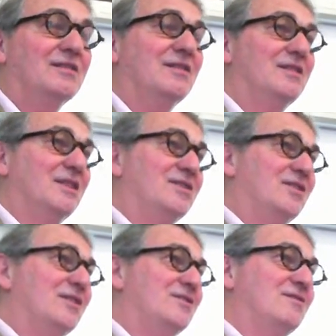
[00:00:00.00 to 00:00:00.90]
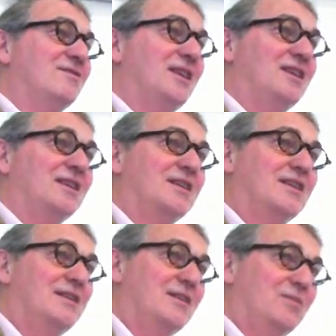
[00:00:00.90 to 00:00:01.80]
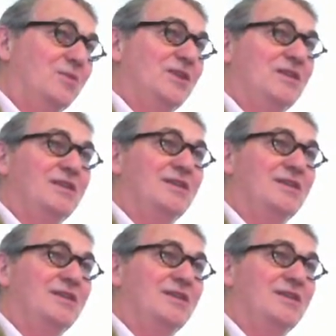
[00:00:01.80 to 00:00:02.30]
chronic schizophrenic with